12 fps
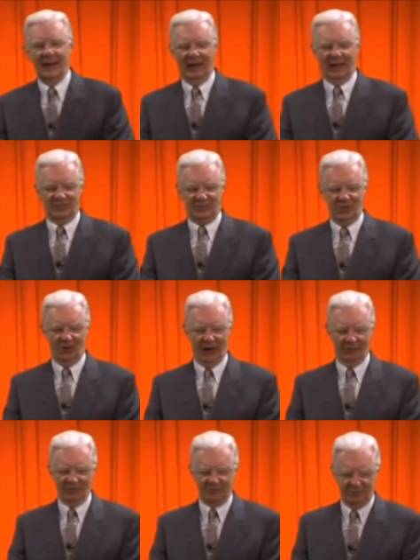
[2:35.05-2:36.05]
And so
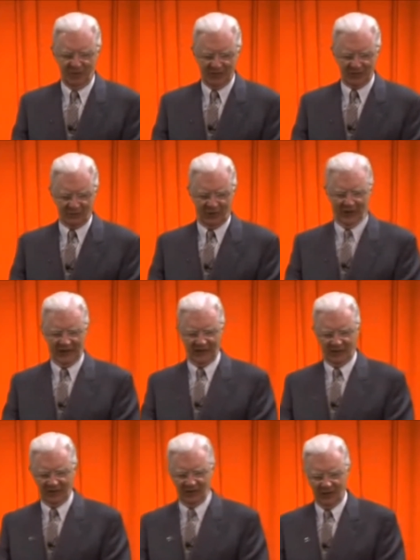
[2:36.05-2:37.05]
I was punished when I
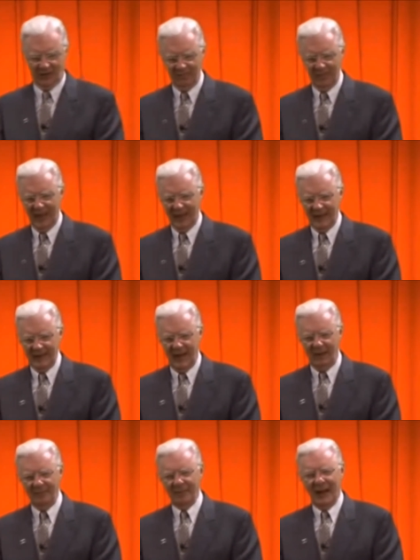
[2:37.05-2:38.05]
didn't go.
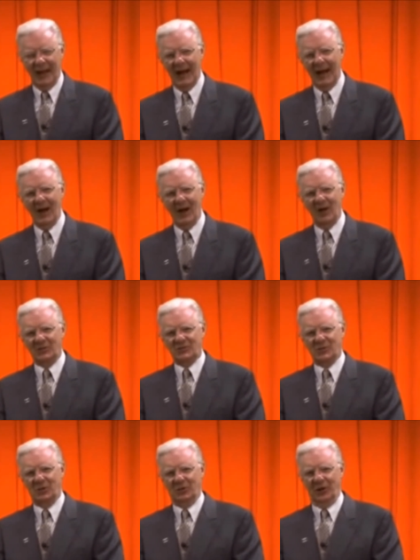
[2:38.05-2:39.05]
Now, I
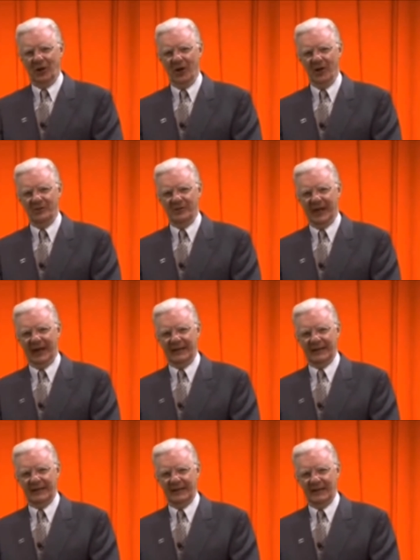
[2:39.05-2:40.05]
also learned
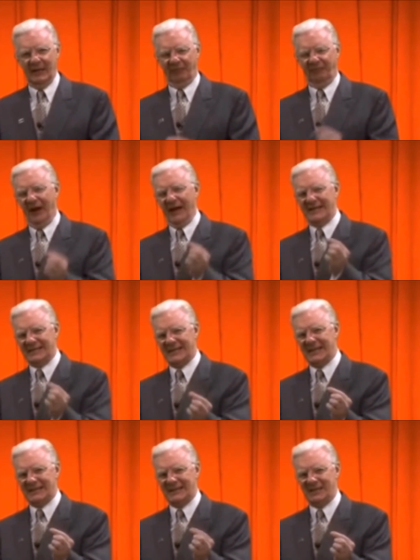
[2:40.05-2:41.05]
that if I
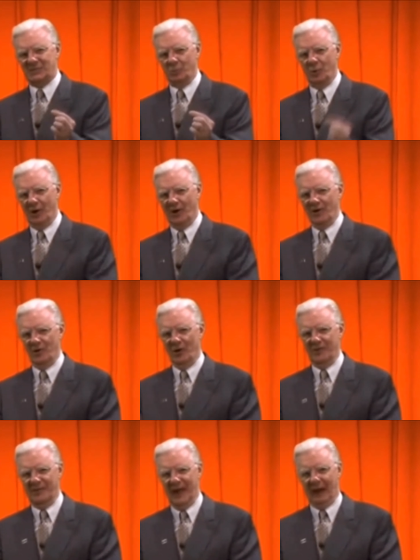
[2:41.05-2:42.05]
said this word
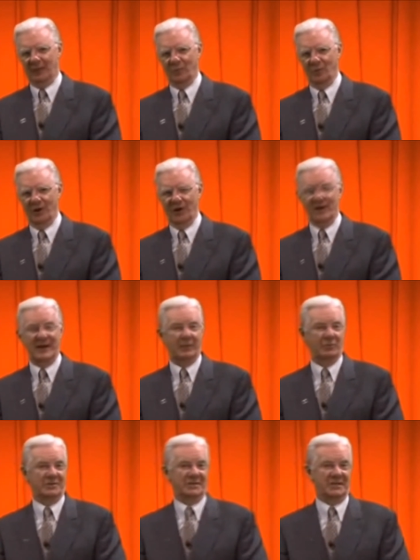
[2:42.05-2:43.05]
or that word,
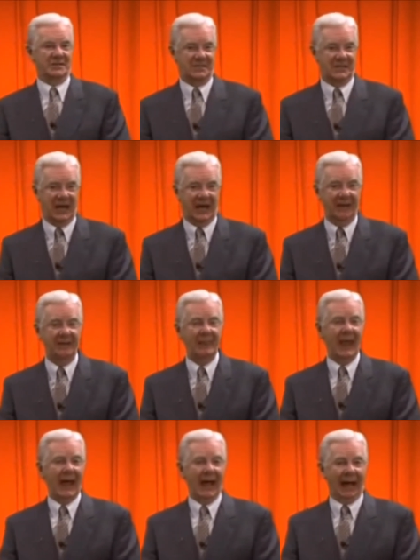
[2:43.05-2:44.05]
it was a sin.
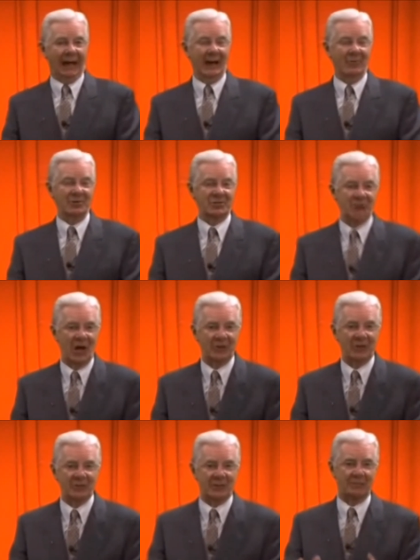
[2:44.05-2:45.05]
And I was
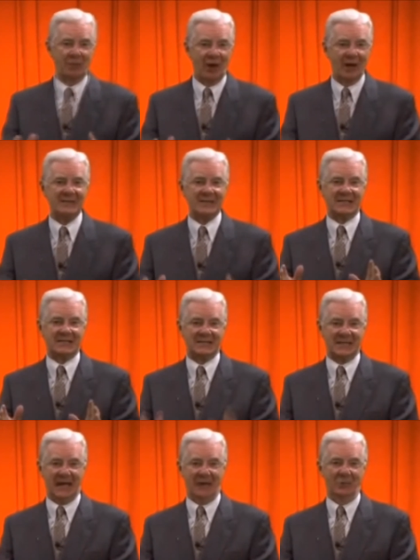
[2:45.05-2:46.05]
taught that the price of
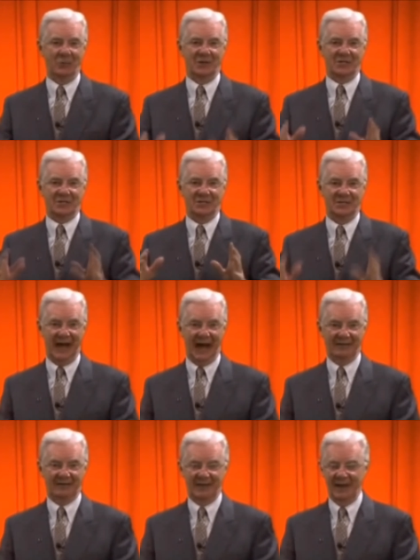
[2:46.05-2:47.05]
sin was
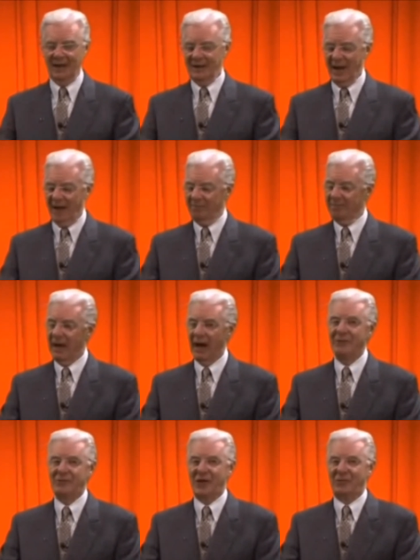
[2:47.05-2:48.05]
death. Now,
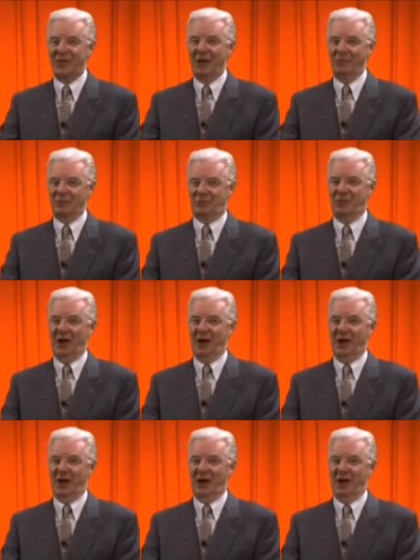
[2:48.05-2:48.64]
I thought that was